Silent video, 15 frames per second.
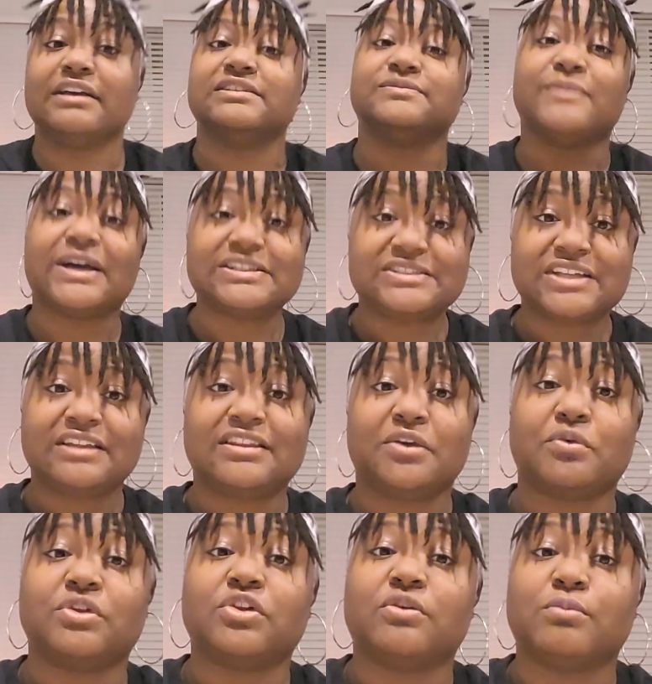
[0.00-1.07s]
Because my set,
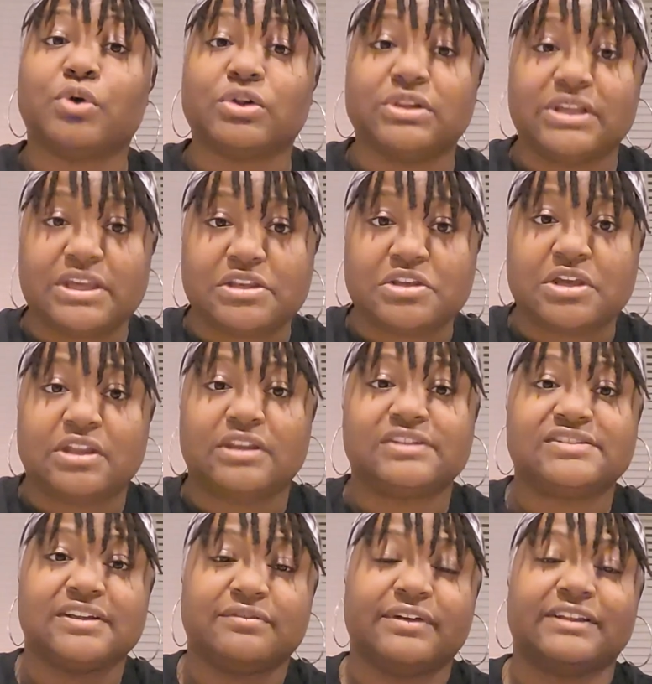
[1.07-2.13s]
they were a little more lenient and
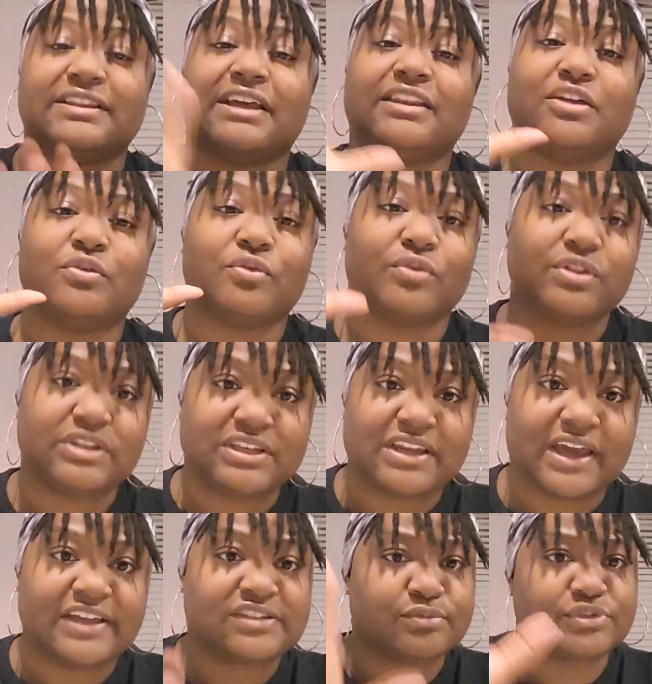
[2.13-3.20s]
stuff like that. They were really
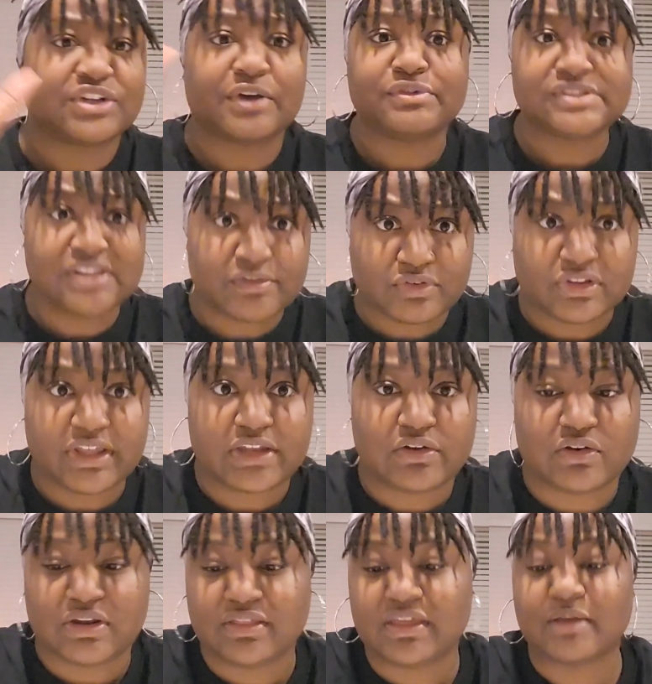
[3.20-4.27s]
nice, which I was never late
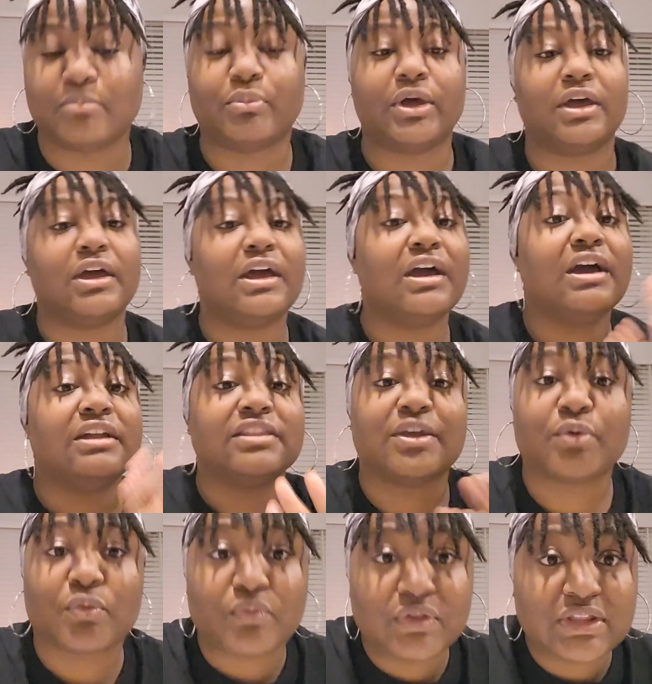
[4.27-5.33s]
or anything, but
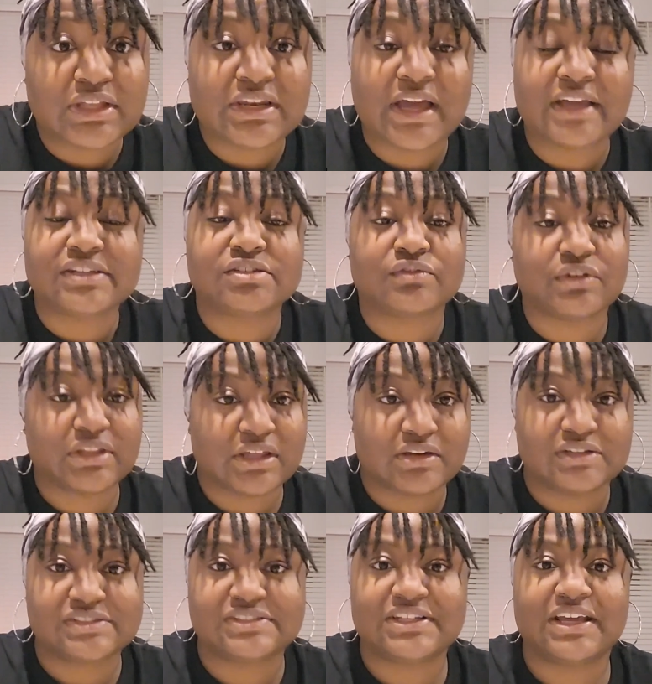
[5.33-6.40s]
they were really nice, really
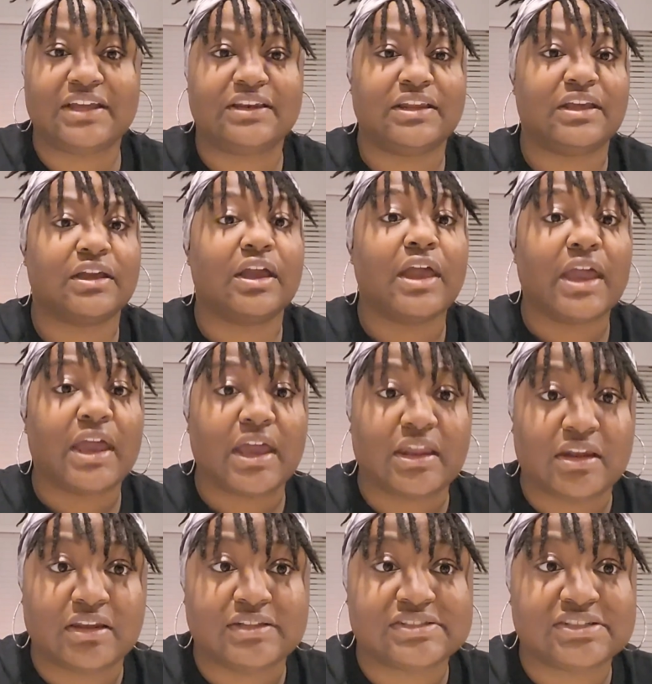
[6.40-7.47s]
understanding
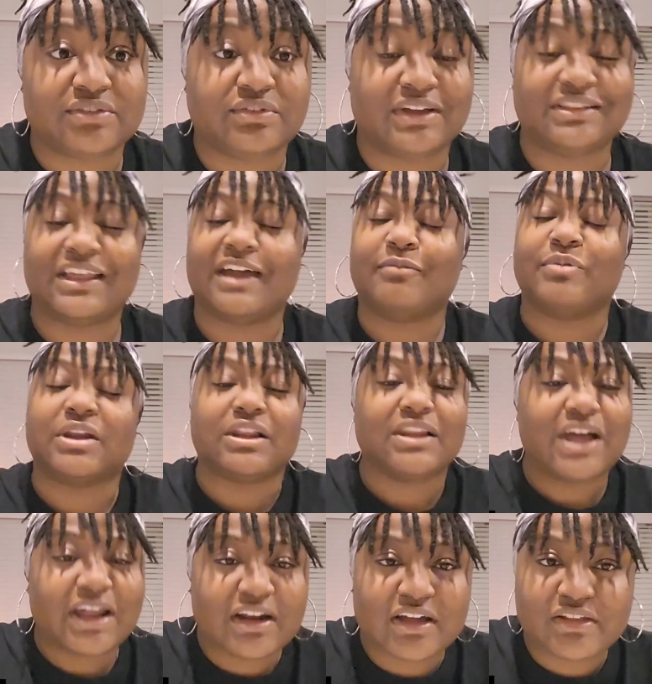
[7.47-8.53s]
and other stuff like that. But a
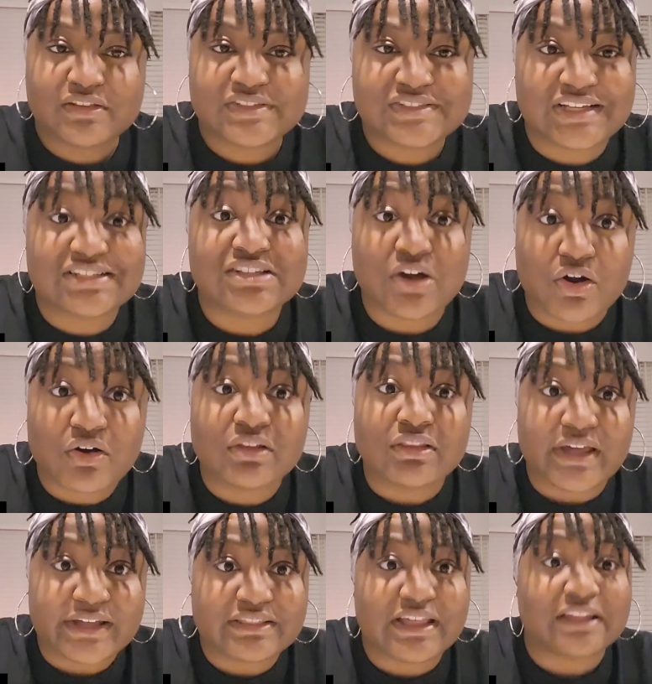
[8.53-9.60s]
lot of other sets aren't
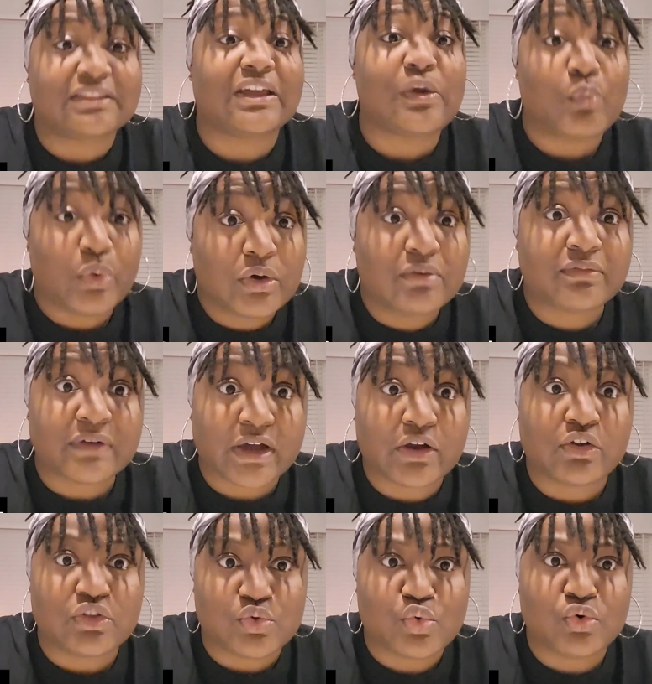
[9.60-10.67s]
like that. They will
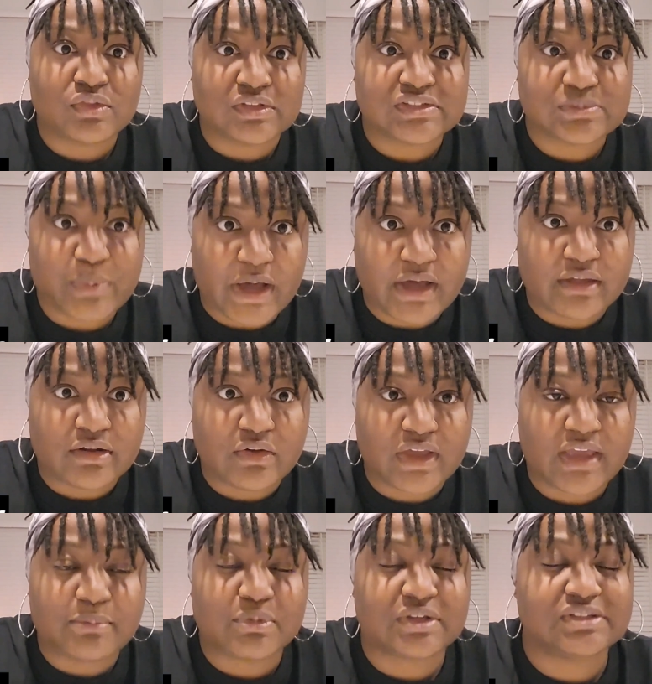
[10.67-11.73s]
fire you on the spot,
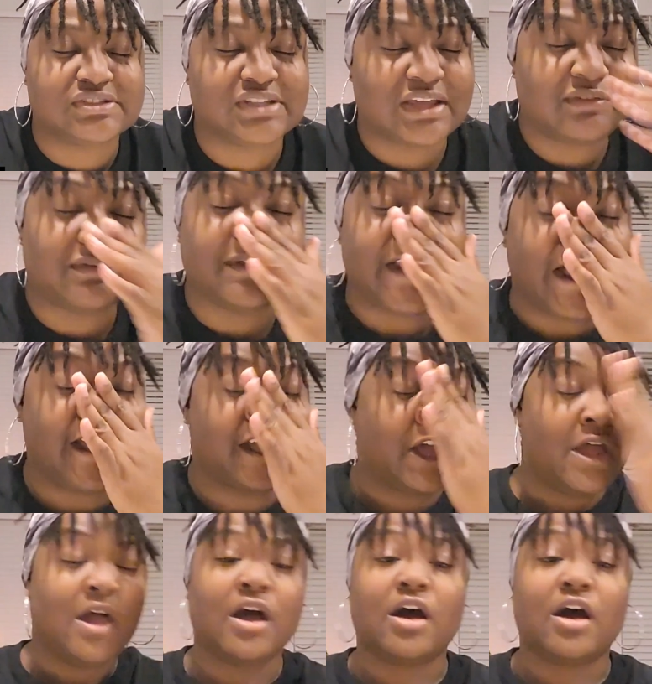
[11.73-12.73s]
okay? Because they feel like,